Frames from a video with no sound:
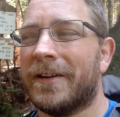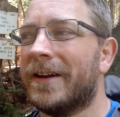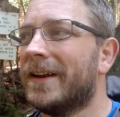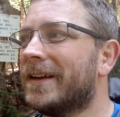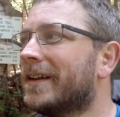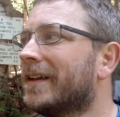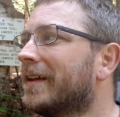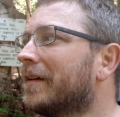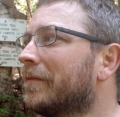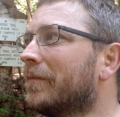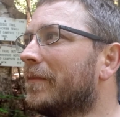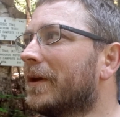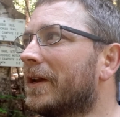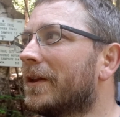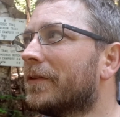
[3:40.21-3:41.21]
right,
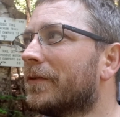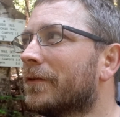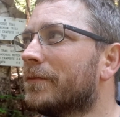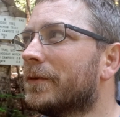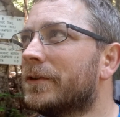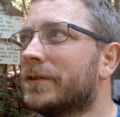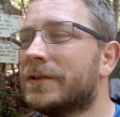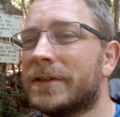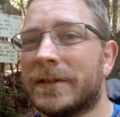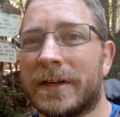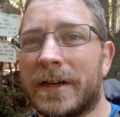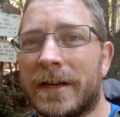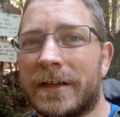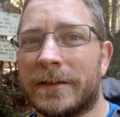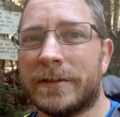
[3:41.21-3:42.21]
made it through Mahoosic
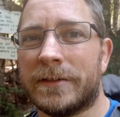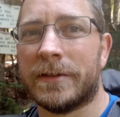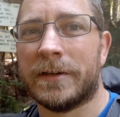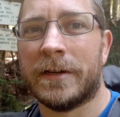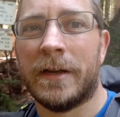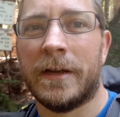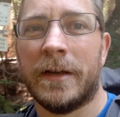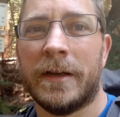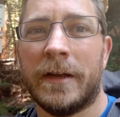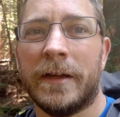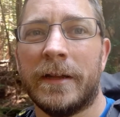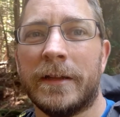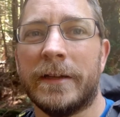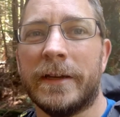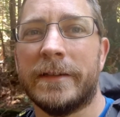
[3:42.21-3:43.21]
Notch,
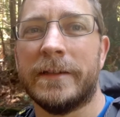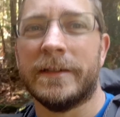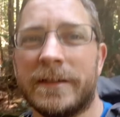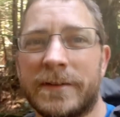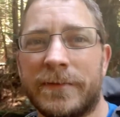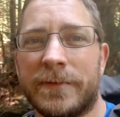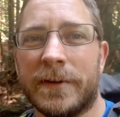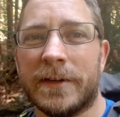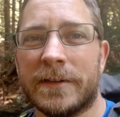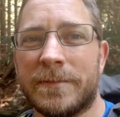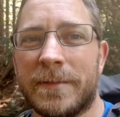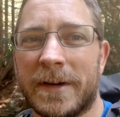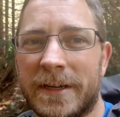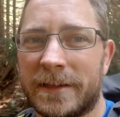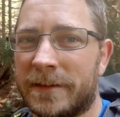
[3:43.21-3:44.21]
the AT's funnest
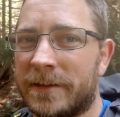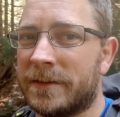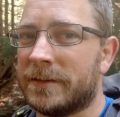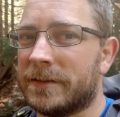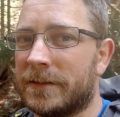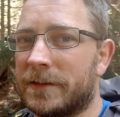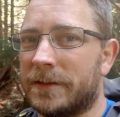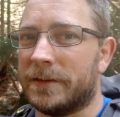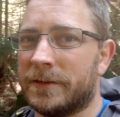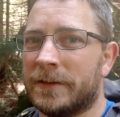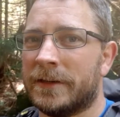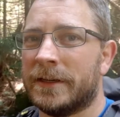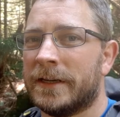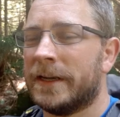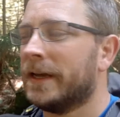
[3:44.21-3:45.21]
mile. So
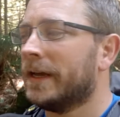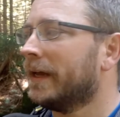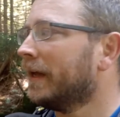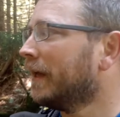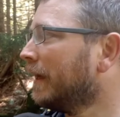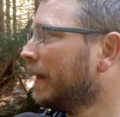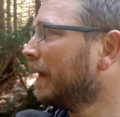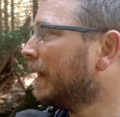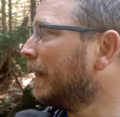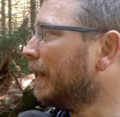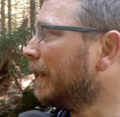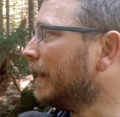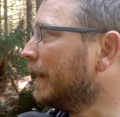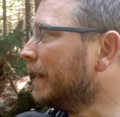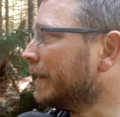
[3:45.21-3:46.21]

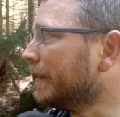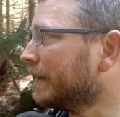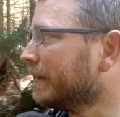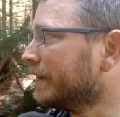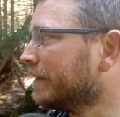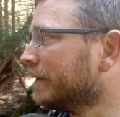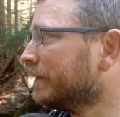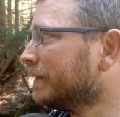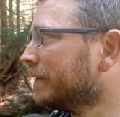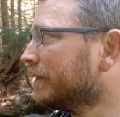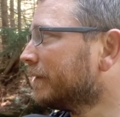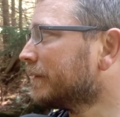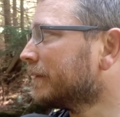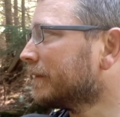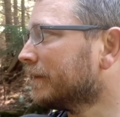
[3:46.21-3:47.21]
yeah,
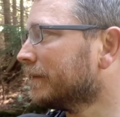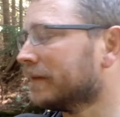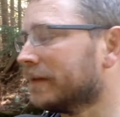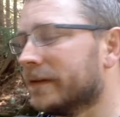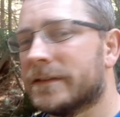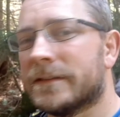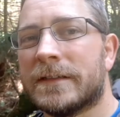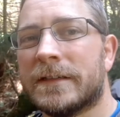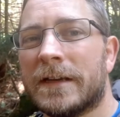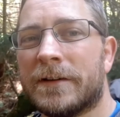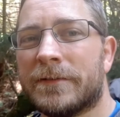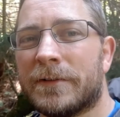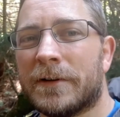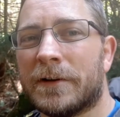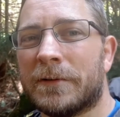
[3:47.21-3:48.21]
let's see how
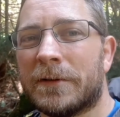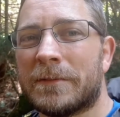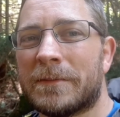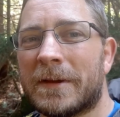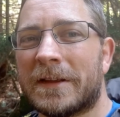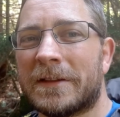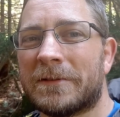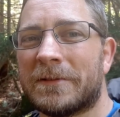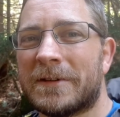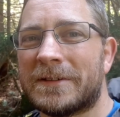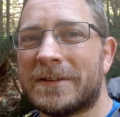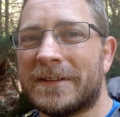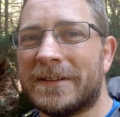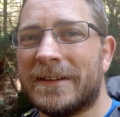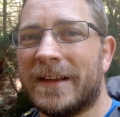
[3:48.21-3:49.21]
far we can make it the
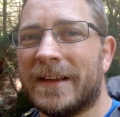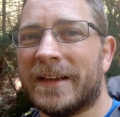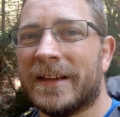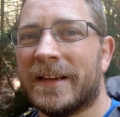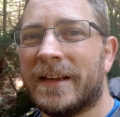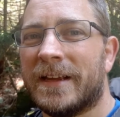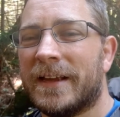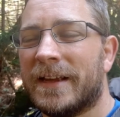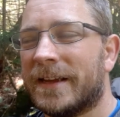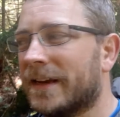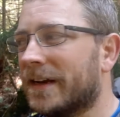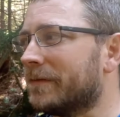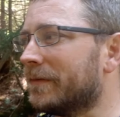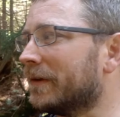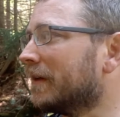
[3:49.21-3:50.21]
rest of the day.
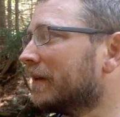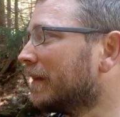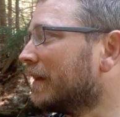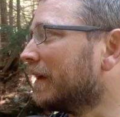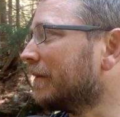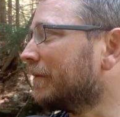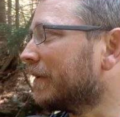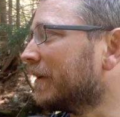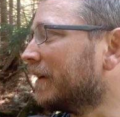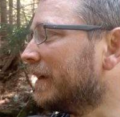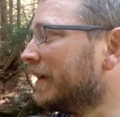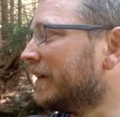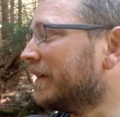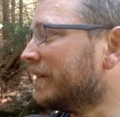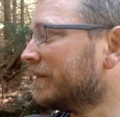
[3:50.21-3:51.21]
Got a big climb right
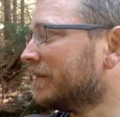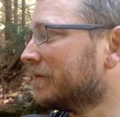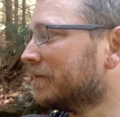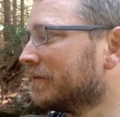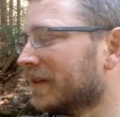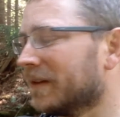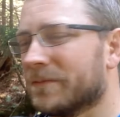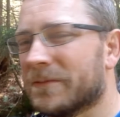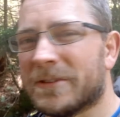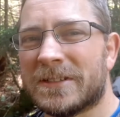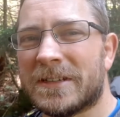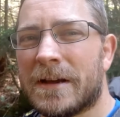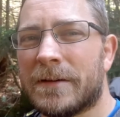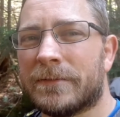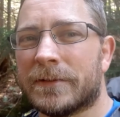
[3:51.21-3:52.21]
now. I think I'm gonna
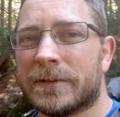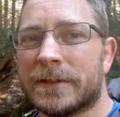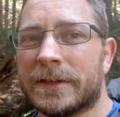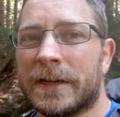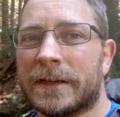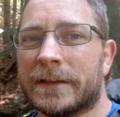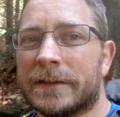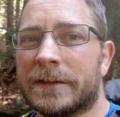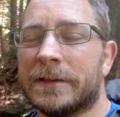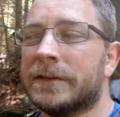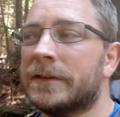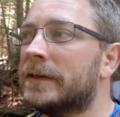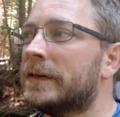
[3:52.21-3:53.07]
stop for a snack though.